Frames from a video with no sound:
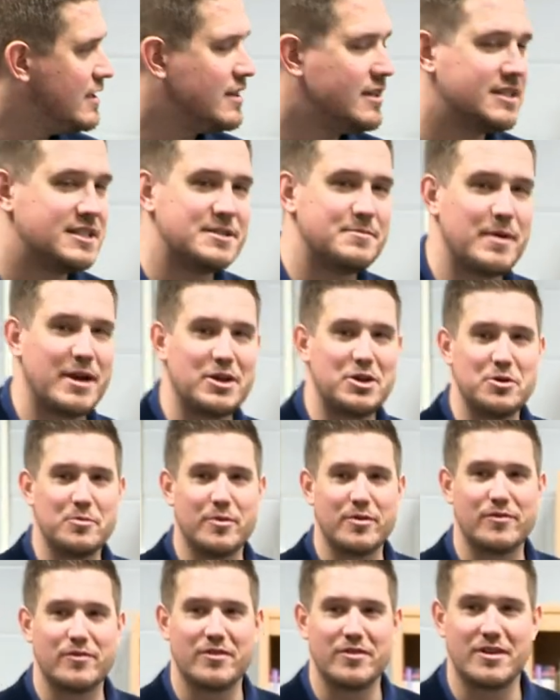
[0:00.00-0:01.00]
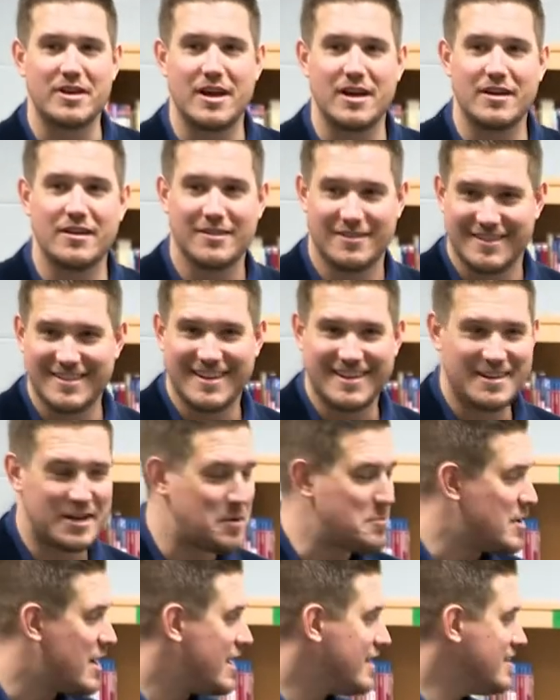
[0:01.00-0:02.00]
This is my humor for the day. Huh,
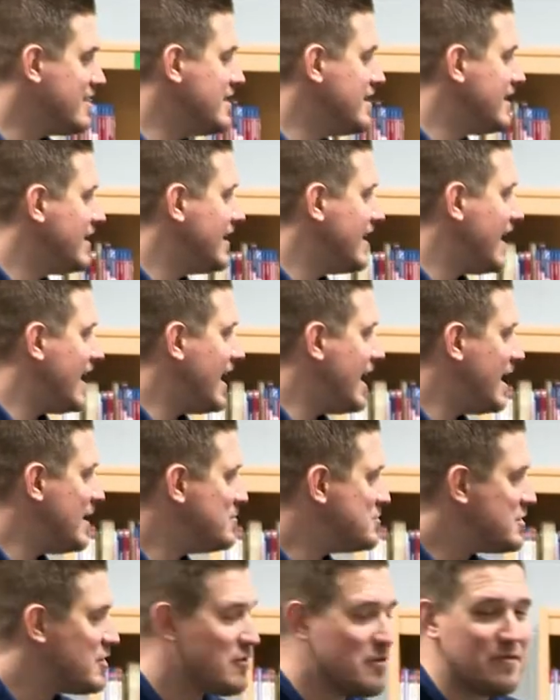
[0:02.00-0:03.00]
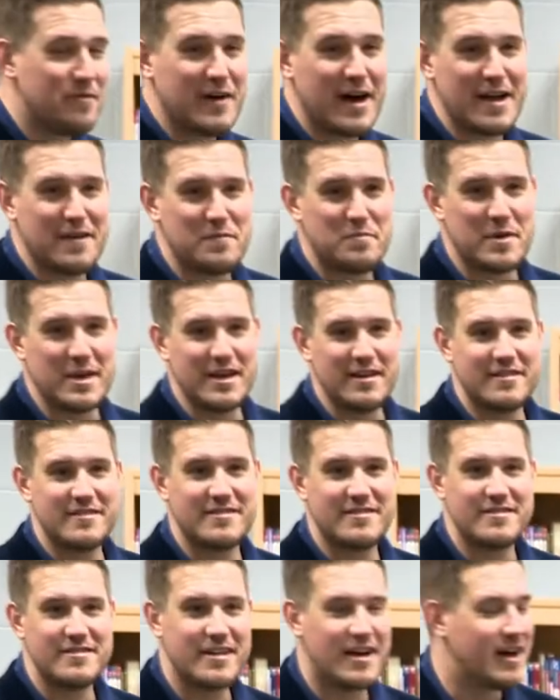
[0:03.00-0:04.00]
not bad. Um, so the five
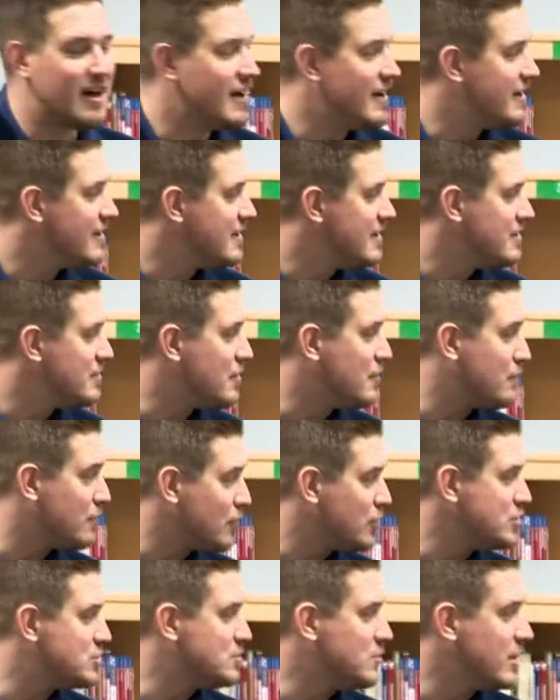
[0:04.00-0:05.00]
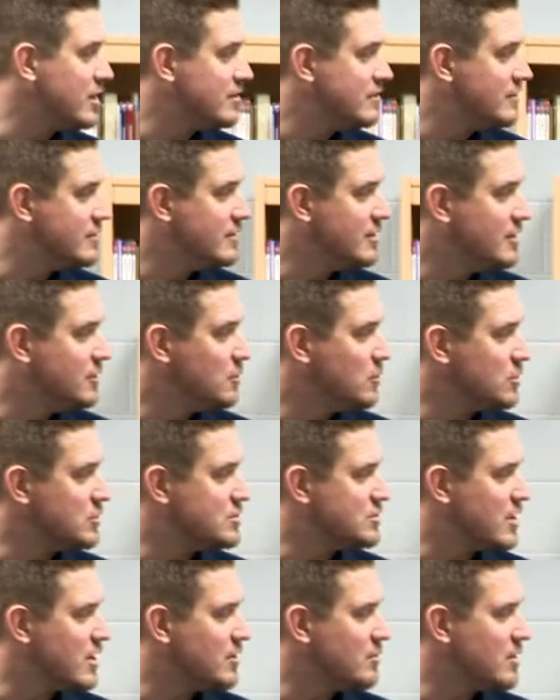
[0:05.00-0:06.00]
P's, uh, the first one we'll
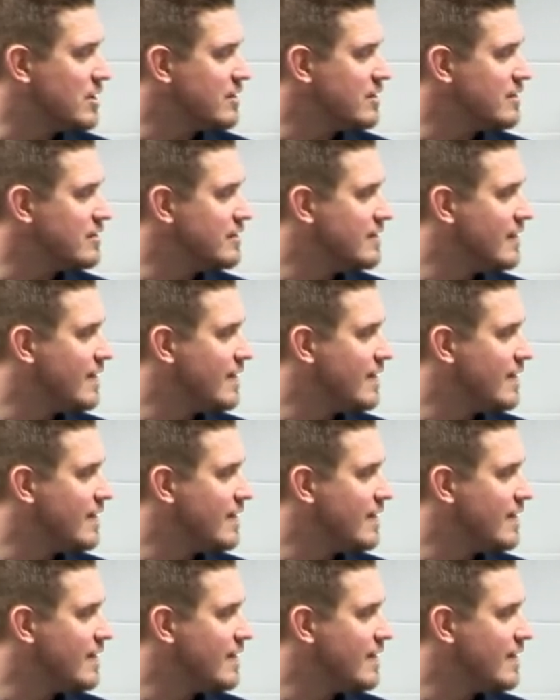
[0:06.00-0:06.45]
start with,